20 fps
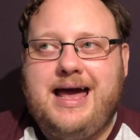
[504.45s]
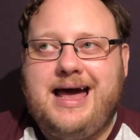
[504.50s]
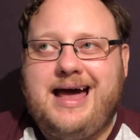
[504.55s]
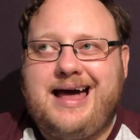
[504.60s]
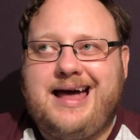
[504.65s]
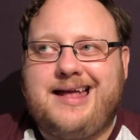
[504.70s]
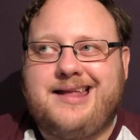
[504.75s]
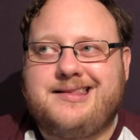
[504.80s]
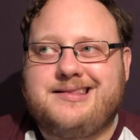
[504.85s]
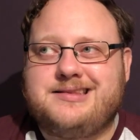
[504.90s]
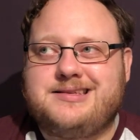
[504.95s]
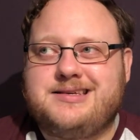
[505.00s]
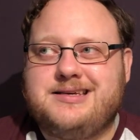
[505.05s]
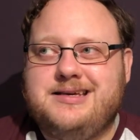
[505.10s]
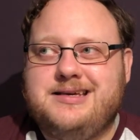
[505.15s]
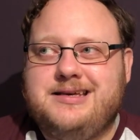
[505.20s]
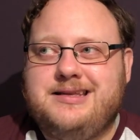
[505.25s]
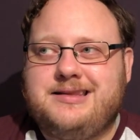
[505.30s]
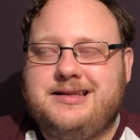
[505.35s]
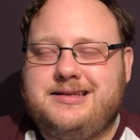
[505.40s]
and
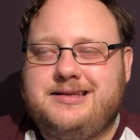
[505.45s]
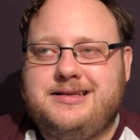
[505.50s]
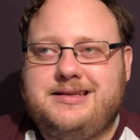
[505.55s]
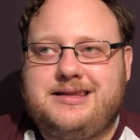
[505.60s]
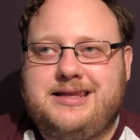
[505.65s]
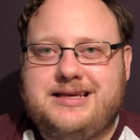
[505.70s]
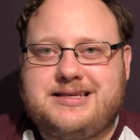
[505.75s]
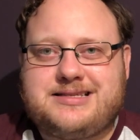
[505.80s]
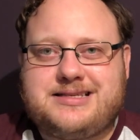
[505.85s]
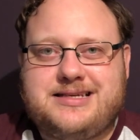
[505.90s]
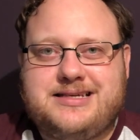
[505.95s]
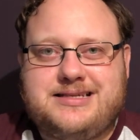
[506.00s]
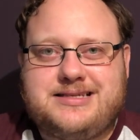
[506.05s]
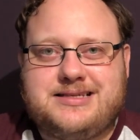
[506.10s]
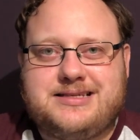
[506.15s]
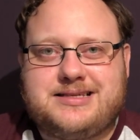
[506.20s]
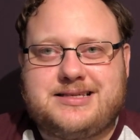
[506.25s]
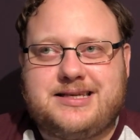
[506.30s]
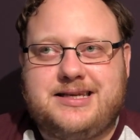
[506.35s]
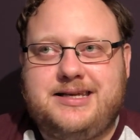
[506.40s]
they did their
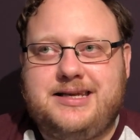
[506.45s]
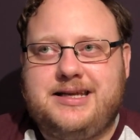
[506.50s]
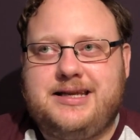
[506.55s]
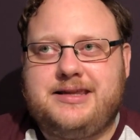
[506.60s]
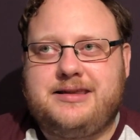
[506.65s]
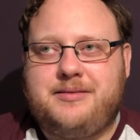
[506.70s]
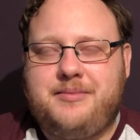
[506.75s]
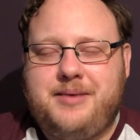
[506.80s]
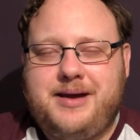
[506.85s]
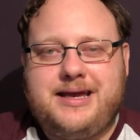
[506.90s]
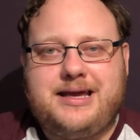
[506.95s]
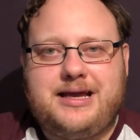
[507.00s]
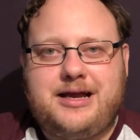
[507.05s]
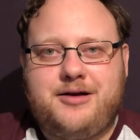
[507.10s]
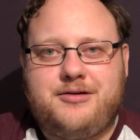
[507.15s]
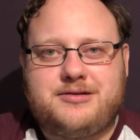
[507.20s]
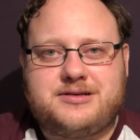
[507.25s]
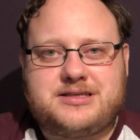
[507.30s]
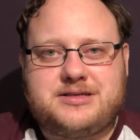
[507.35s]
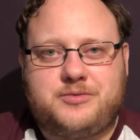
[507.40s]
seasons, and then the main
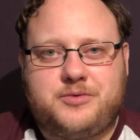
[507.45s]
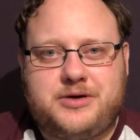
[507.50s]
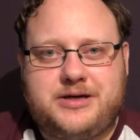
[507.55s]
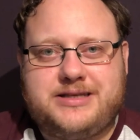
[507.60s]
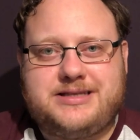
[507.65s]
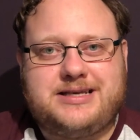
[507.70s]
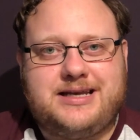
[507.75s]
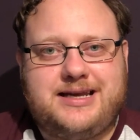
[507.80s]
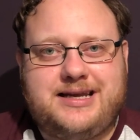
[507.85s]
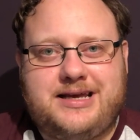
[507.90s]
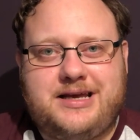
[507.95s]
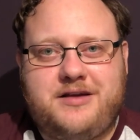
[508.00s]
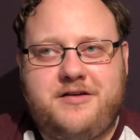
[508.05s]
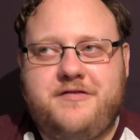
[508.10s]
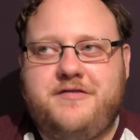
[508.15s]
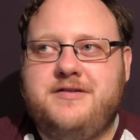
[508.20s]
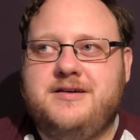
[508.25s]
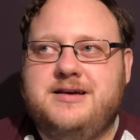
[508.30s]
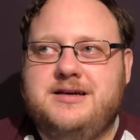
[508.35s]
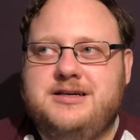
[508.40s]
character wanted to
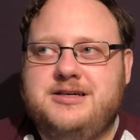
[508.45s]
leave.